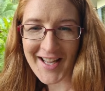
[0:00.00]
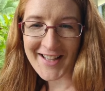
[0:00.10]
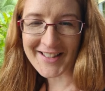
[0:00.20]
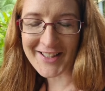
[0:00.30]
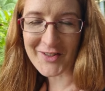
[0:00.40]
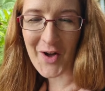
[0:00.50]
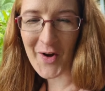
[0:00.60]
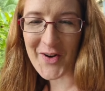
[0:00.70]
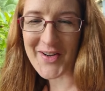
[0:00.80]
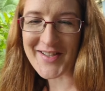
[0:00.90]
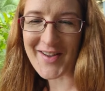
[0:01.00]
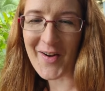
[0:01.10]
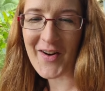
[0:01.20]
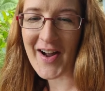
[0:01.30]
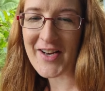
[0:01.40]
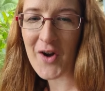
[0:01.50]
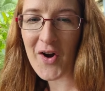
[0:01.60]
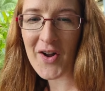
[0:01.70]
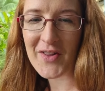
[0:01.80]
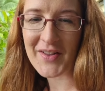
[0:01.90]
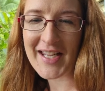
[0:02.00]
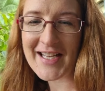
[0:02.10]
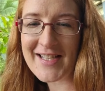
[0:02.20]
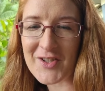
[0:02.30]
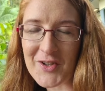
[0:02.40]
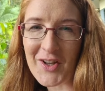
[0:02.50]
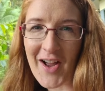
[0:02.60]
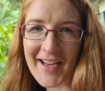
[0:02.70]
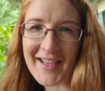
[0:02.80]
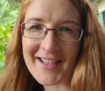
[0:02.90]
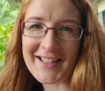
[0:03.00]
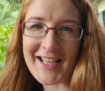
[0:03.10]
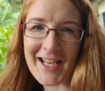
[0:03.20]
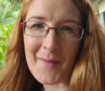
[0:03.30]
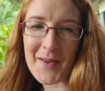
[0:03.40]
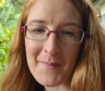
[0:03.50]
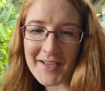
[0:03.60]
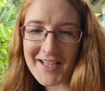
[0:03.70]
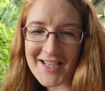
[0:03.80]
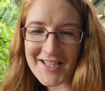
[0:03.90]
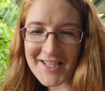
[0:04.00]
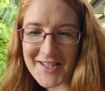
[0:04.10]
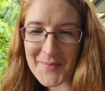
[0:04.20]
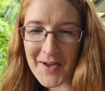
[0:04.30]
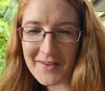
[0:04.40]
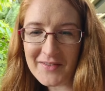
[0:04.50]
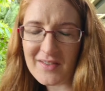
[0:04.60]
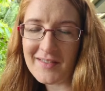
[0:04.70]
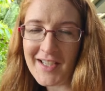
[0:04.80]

the little hose. Oh, I know. The kids do like cleaning up their mud kitchen as well.